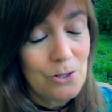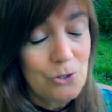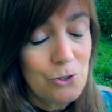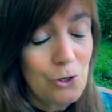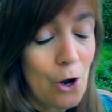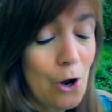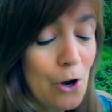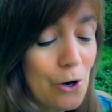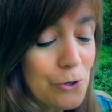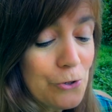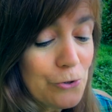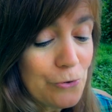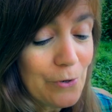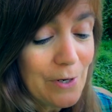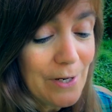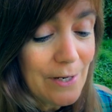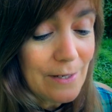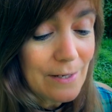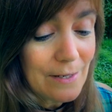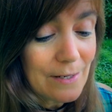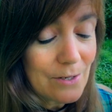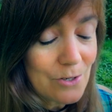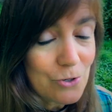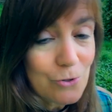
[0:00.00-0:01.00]
Dog
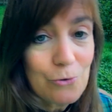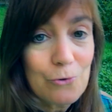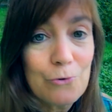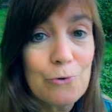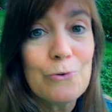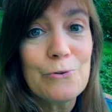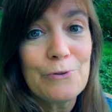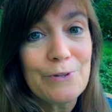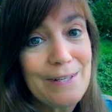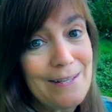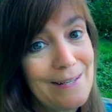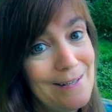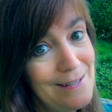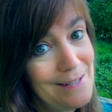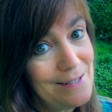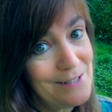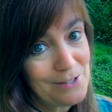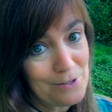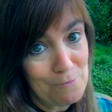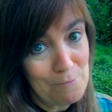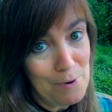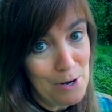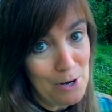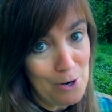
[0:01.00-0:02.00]
training truly
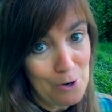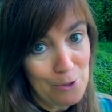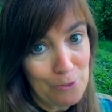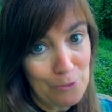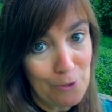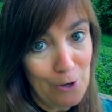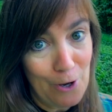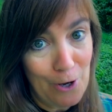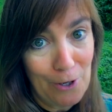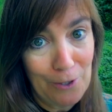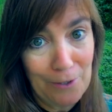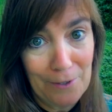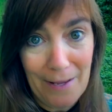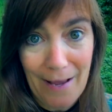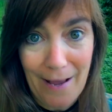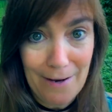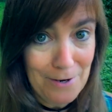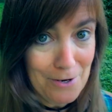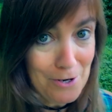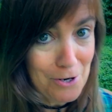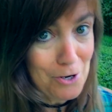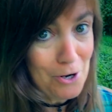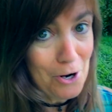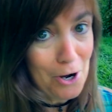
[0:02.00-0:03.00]
is a marathon
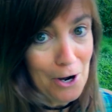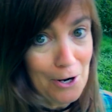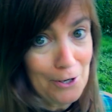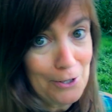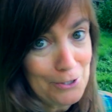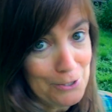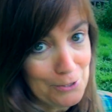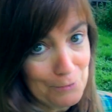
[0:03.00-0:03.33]
and not a